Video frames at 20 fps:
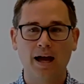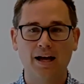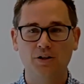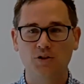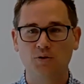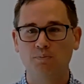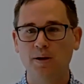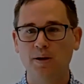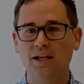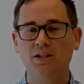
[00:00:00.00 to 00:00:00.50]

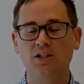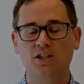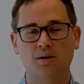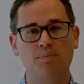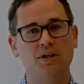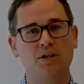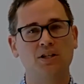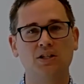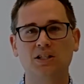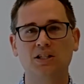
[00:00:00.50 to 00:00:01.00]
has been
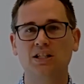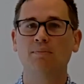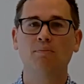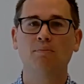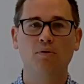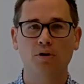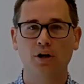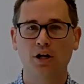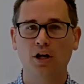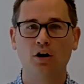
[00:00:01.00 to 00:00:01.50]
something
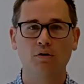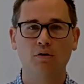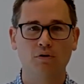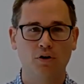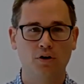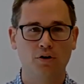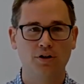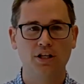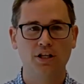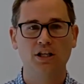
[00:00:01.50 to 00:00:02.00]
simmering
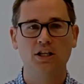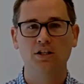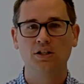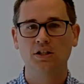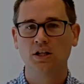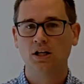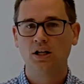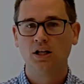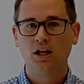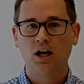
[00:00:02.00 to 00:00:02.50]
over
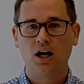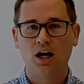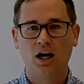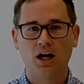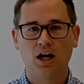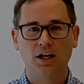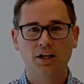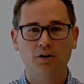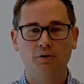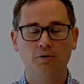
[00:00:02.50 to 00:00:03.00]
these,
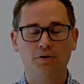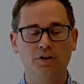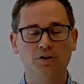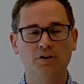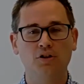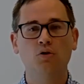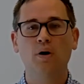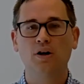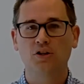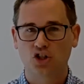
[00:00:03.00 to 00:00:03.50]

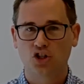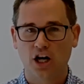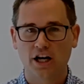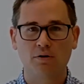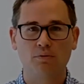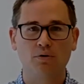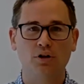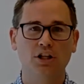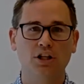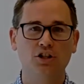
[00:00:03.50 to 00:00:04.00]
the
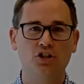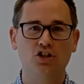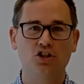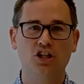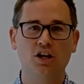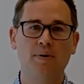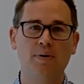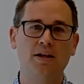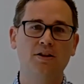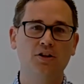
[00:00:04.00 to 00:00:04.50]
US-China
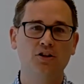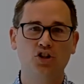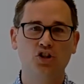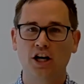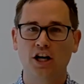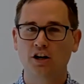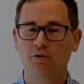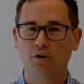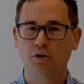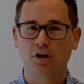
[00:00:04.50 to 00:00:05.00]
relationship and the
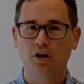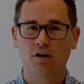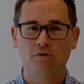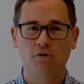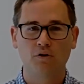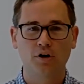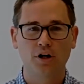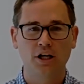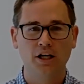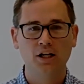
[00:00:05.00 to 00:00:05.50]
China
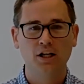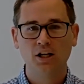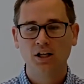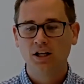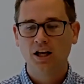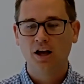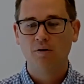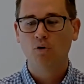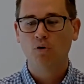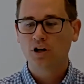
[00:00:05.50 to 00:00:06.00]
recovery.
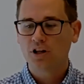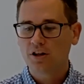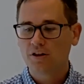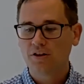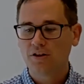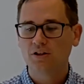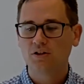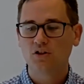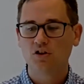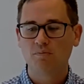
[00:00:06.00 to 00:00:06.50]
And one of
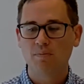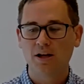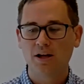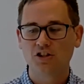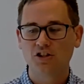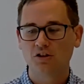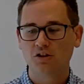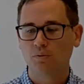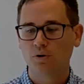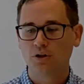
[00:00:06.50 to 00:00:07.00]
the things you
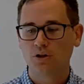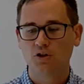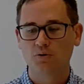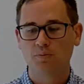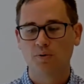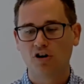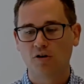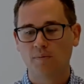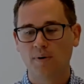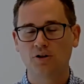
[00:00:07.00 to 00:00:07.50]
mentioned when you
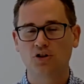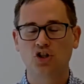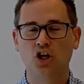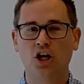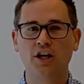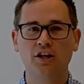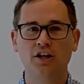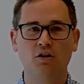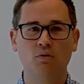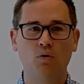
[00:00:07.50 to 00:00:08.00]
spoke about
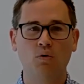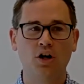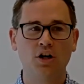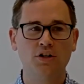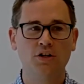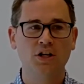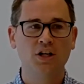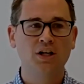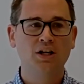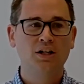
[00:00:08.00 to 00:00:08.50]
China
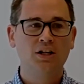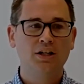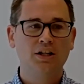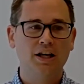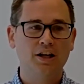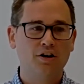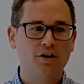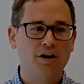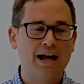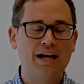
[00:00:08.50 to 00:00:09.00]
was
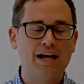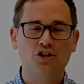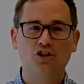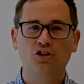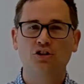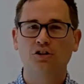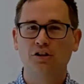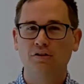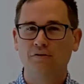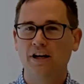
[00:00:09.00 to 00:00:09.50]

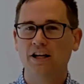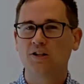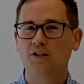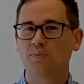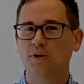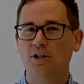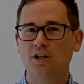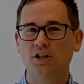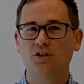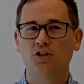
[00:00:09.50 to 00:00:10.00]
international
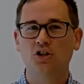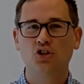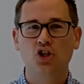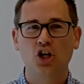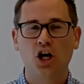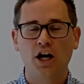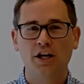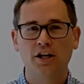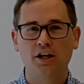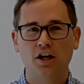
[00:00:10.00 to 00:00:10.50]
investment into
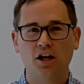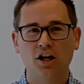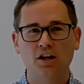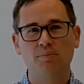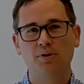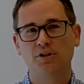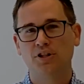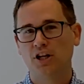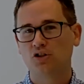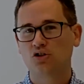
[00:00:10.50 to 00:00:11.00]
China
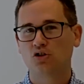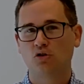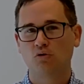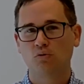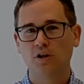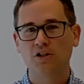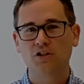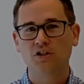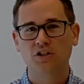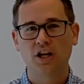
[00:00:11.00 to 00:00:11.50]
and
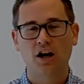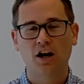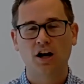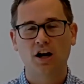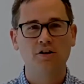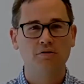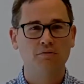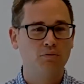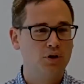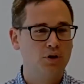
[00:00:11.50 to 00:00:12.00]
potential risks
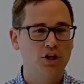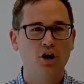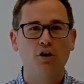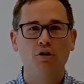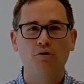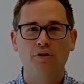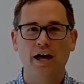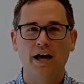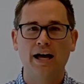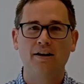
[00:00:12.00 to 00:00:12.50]
there. We
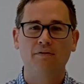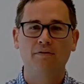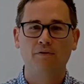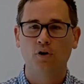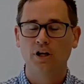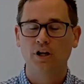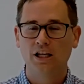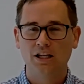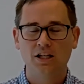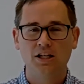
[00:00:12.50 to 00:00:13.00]
know
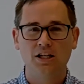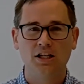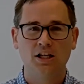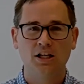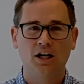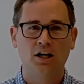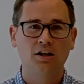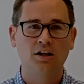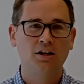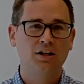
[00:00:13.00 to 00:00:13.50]
that for
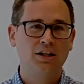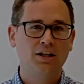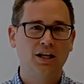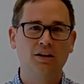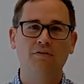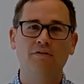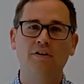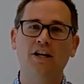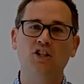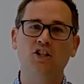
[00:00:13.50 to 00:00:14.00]
India,
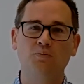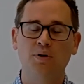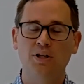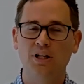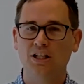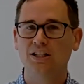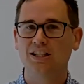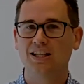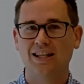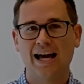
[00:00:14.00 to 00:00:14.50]

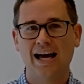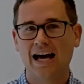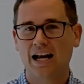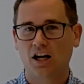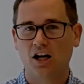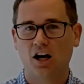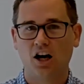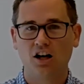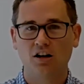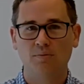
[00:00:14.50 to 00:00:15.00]
investment into
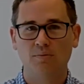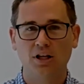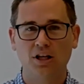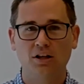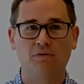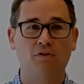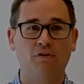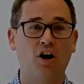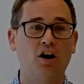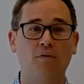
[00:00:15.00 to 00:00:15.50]
that
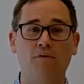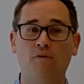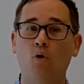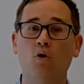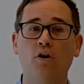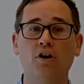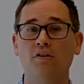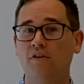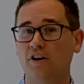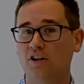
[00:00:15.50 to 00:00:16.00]
economy,
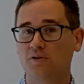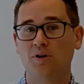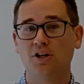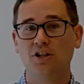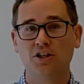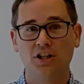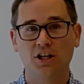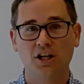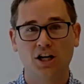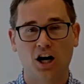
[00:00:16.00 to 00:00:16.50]
foreign
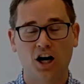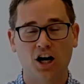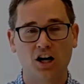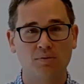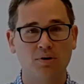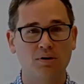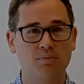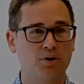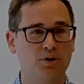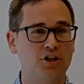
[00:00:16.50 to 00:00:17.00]
investment into the
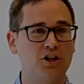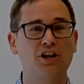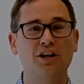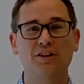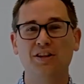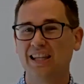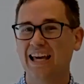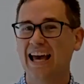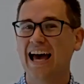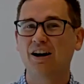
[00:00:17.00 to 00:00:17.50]
economy,
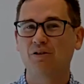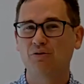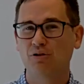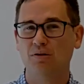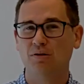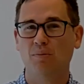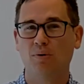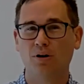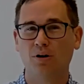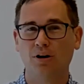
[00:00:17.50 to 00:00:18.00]
particularly I think the
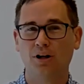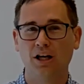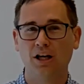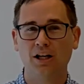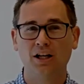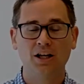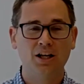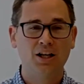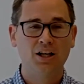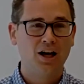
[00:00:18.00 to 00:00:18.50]
equity
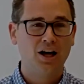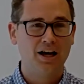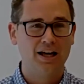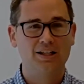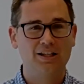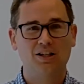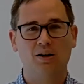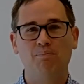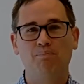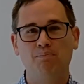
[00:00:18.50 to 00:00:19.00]
market,
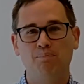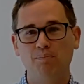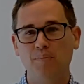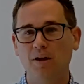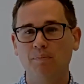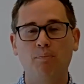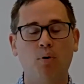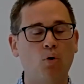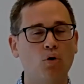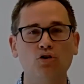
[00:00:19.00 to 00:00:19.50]
is an
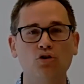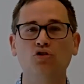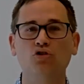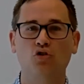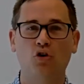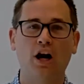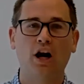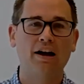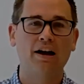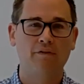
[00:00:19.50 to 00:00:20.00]

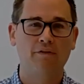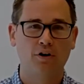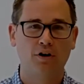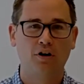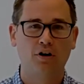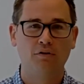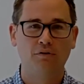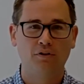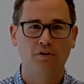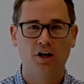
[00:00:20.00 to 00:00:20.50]
important
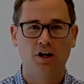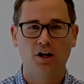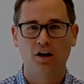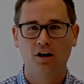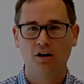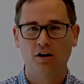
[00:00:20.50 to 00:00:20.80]
driver of